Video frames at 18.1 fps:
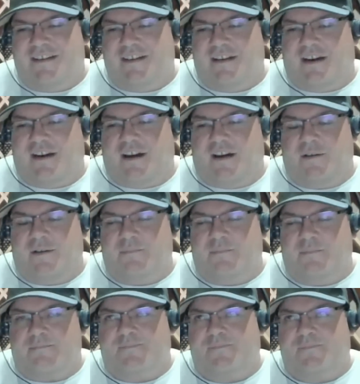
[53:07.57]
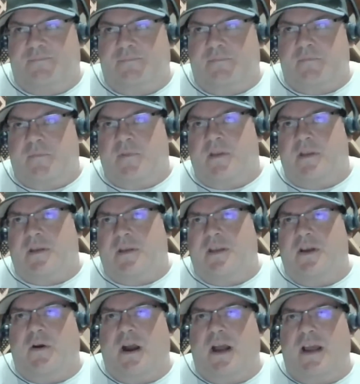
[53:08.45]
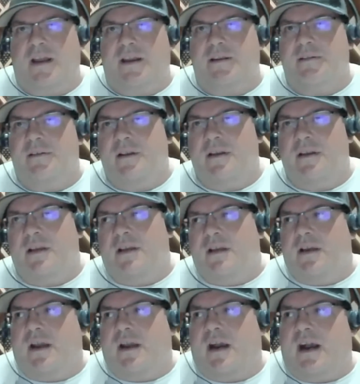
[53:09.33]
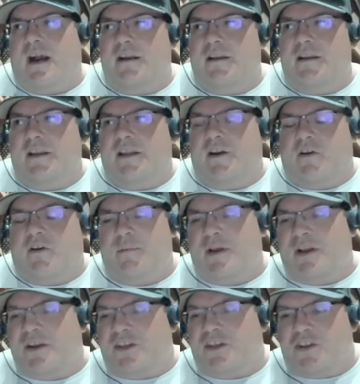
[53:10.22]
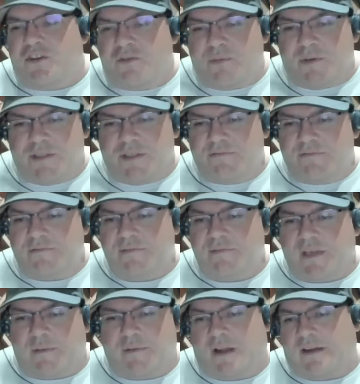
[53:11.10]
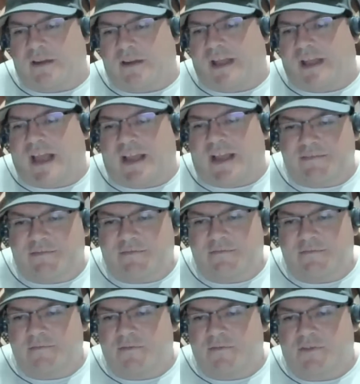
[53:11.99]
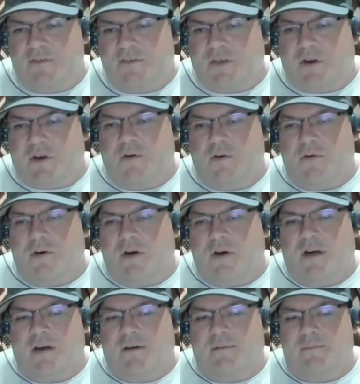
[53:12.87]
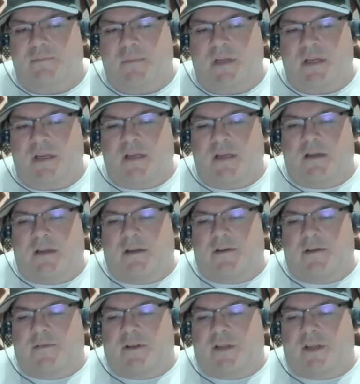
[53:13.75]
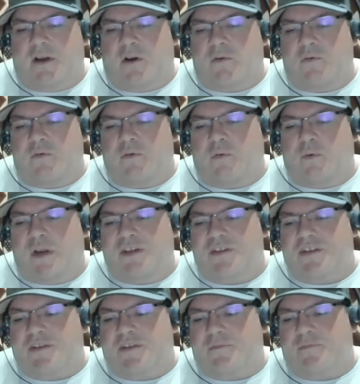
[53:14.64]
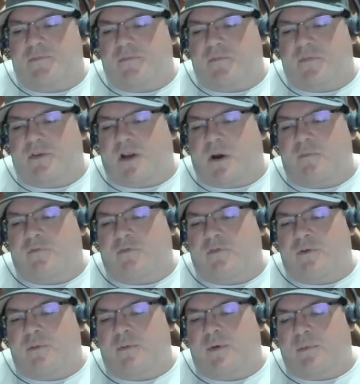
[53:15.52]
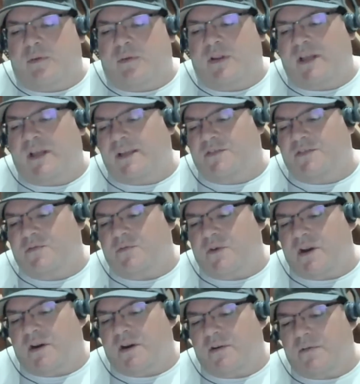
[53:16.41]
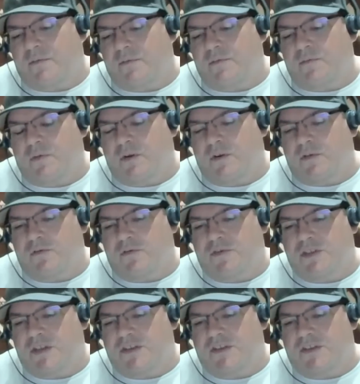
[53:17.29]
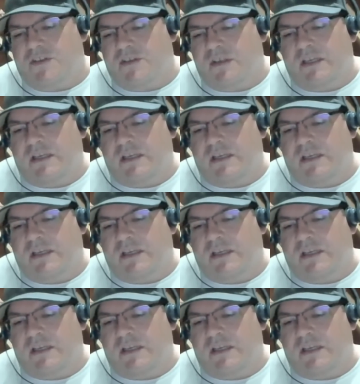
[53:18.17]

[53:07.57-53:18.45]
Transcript: um, you know i you know i'm not cuban i'm not latin so uh, you know we just come from a place where we're just